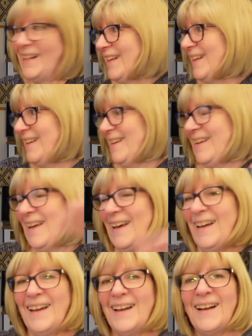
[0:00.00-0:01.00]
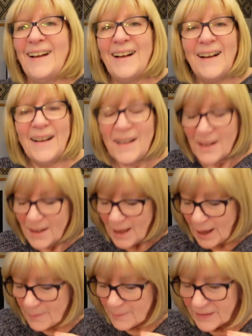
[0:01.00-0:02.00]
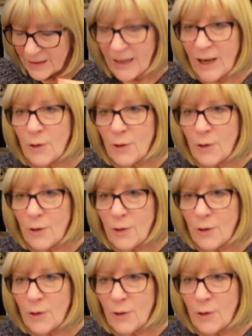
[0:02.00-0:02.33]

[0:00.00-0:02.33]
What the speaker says: Yeah. Hello,